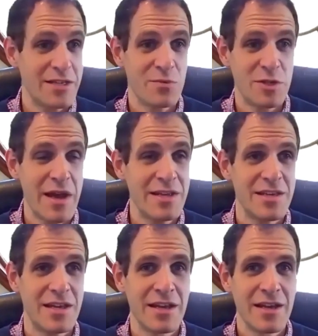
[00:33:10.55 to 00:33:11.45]
which makes
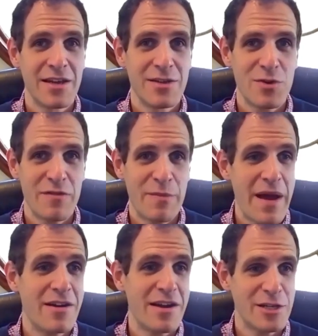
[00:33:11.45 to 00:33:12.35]
it sort of a
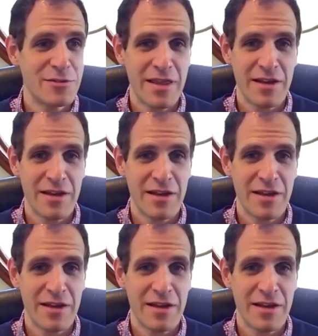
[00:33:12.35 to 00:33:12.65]
paradox, right?